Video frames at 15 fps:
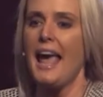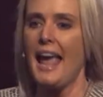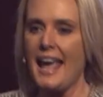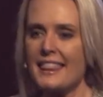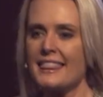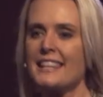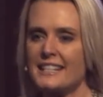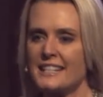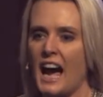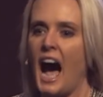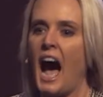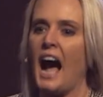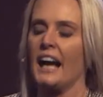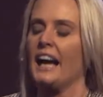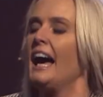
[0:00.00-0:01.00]
in the
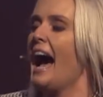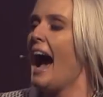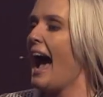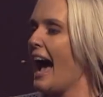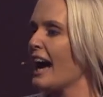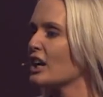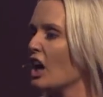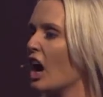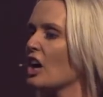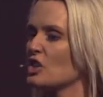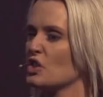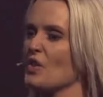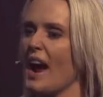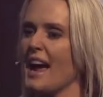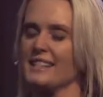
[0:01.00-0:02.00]
dark. I had got
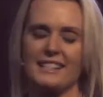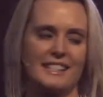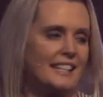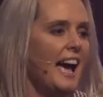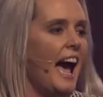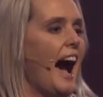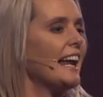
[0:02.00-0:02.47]
dressed